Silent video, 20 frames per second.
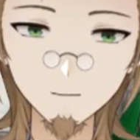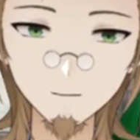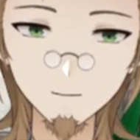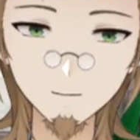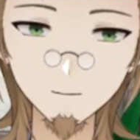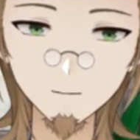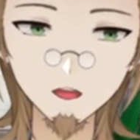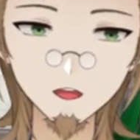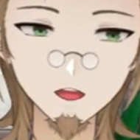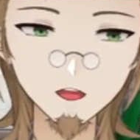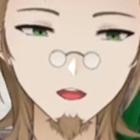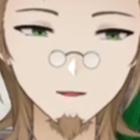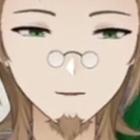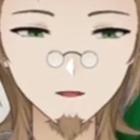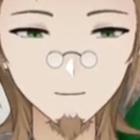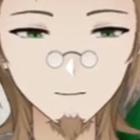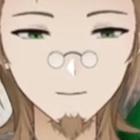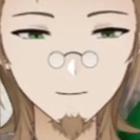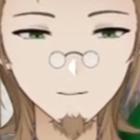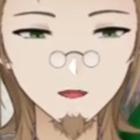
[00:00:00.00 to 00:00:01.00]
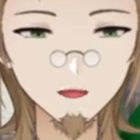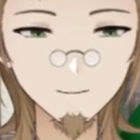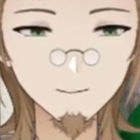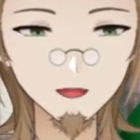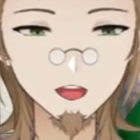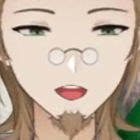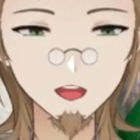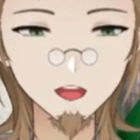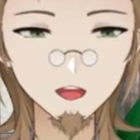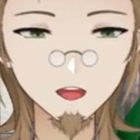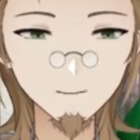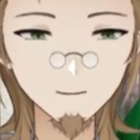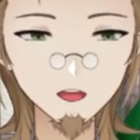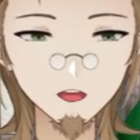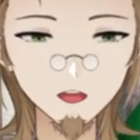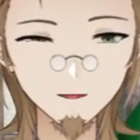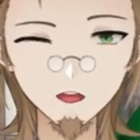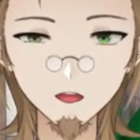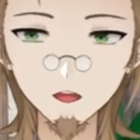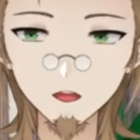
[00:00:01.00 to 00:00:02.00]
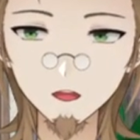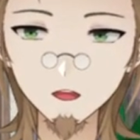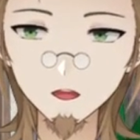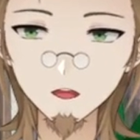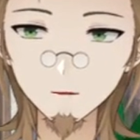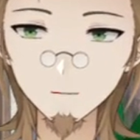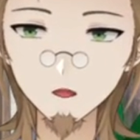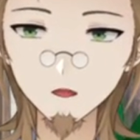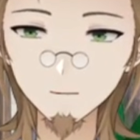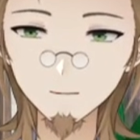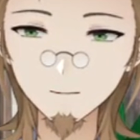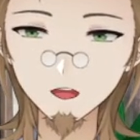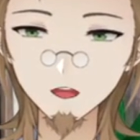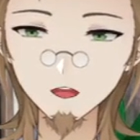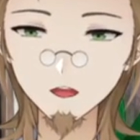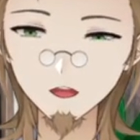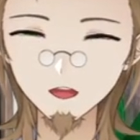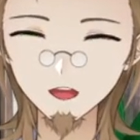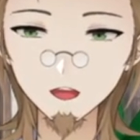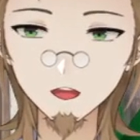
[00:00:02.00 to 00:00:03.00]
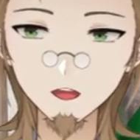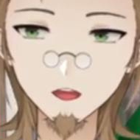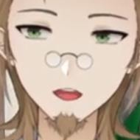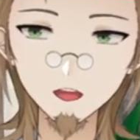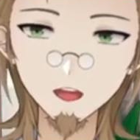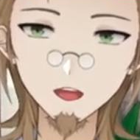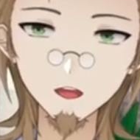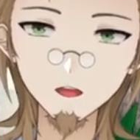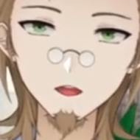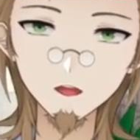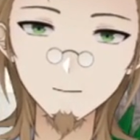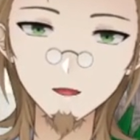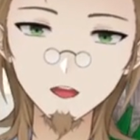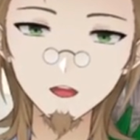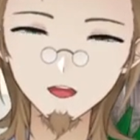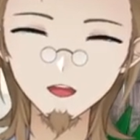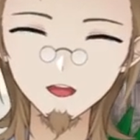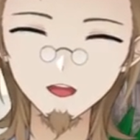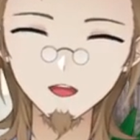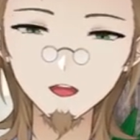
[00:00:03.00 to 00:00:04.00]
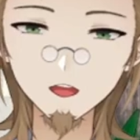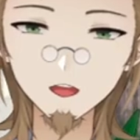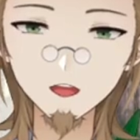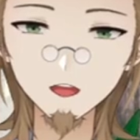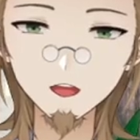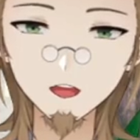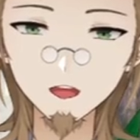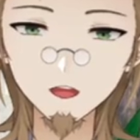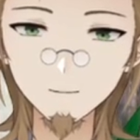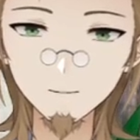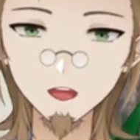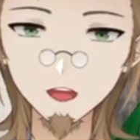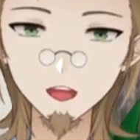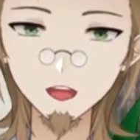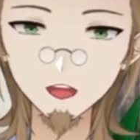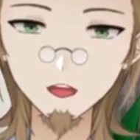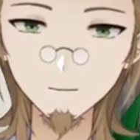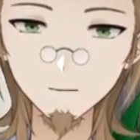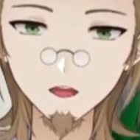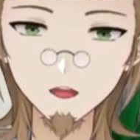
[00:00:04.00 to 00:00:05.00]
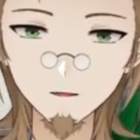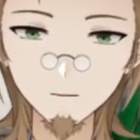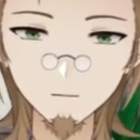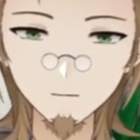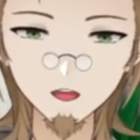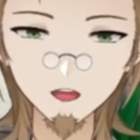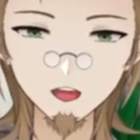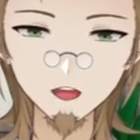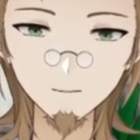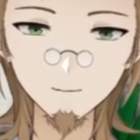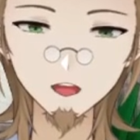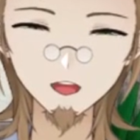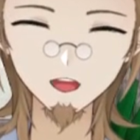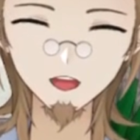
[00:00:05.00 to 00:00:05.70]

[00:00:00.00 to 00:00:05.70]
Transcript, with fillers: Like, I don't know if maybe since the, the source material is a light novel and it was adapted into an anime,